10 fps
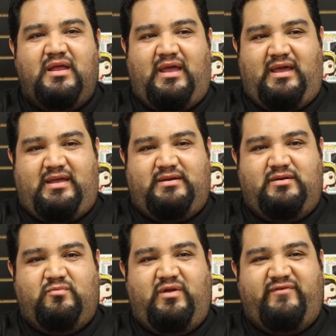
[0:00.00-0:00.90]

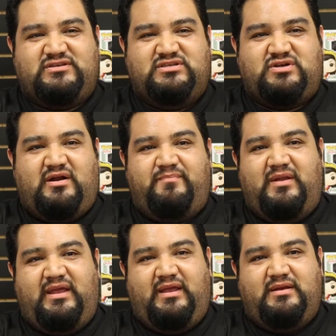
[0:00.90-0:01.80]
and we eventually started
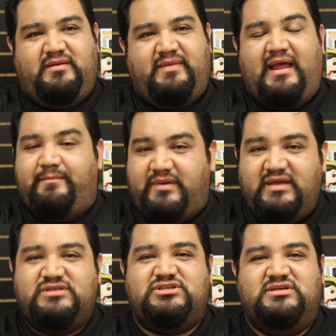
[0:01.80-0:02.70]
playing in Manhattan
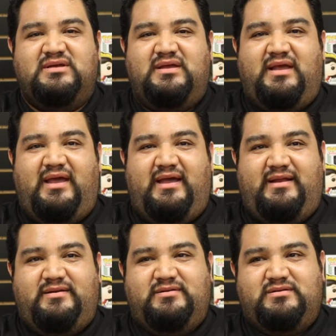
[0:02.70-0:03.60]
Beach.
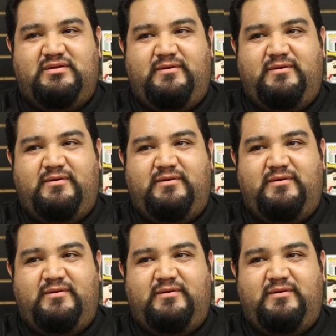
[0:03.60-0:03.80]
And